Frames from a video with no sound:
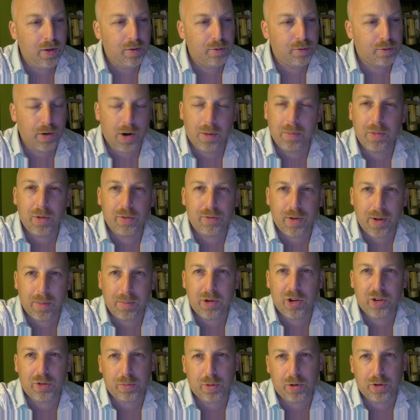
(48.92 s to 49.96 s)
from the
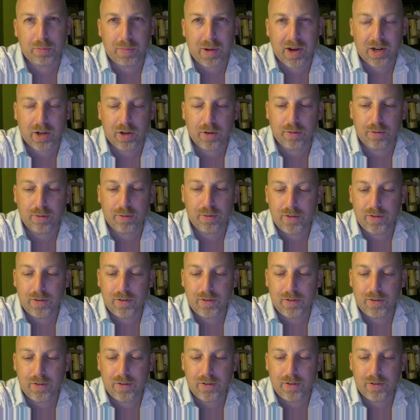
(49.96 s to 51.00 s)
feminist perspective.
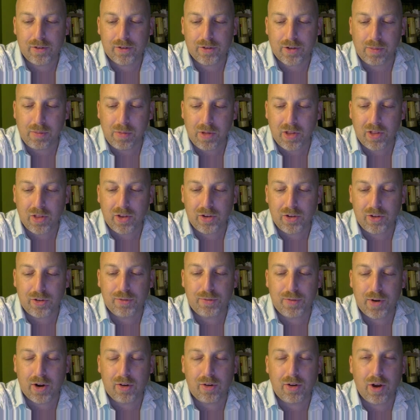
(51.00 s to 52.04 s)
Something that is
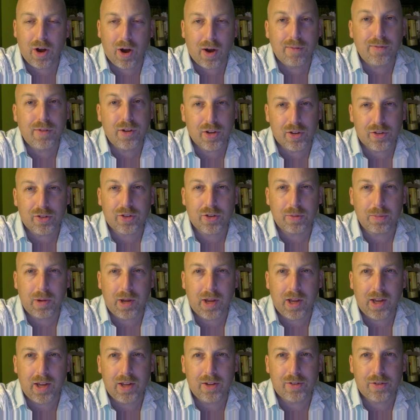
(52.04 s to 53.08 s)
very obvious to
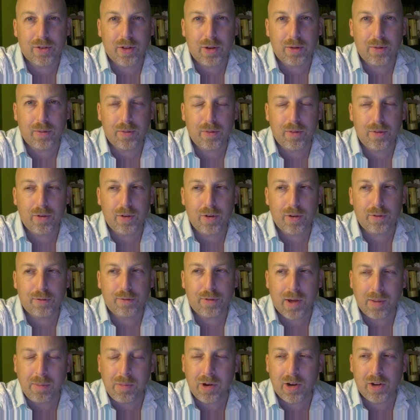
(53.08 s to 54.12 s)
me is that the
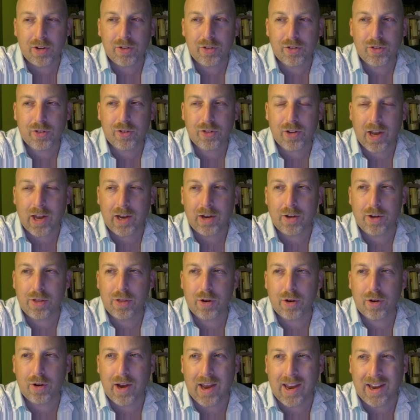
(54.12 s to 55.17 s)
feminists and
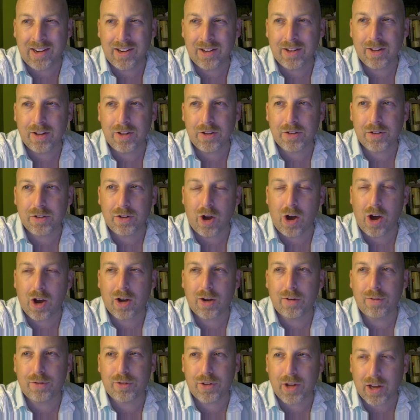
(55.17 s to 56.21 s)
their endless
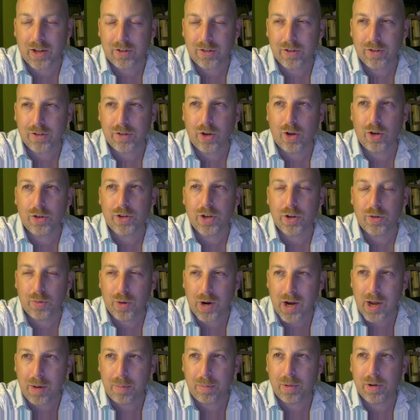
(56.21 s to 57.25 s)
talk of sex assault and
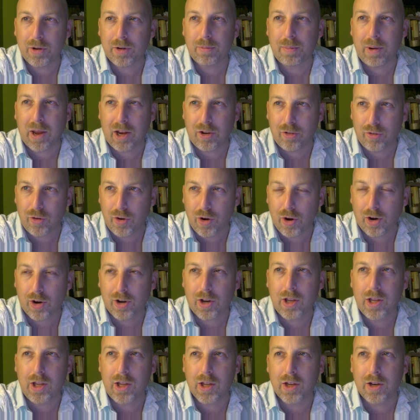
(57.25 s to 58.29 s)
rape and
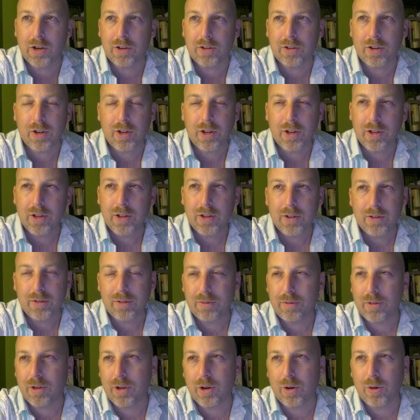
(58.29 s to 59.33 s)
patriarchy and,
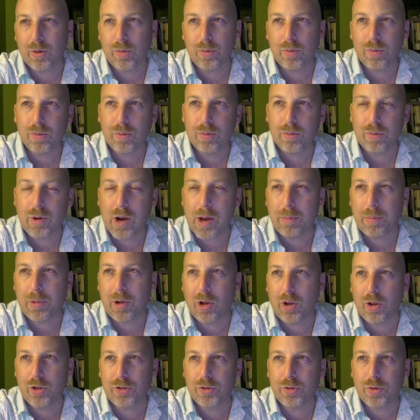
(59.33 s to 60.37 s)
rape
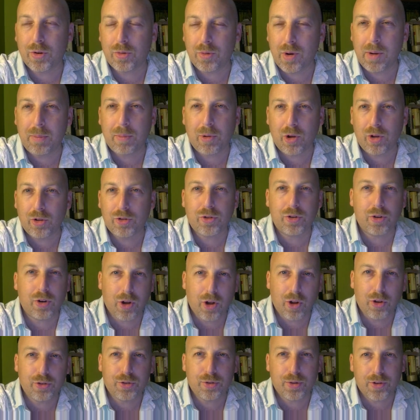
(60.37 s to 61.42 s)
culture and rape
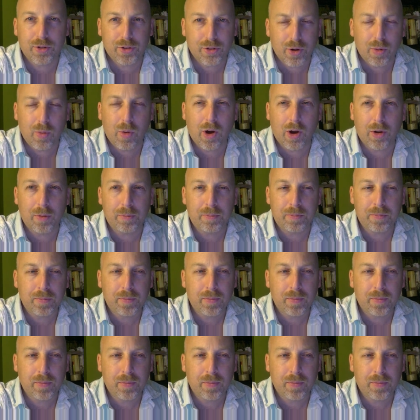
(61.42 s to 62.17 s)
culture and so on,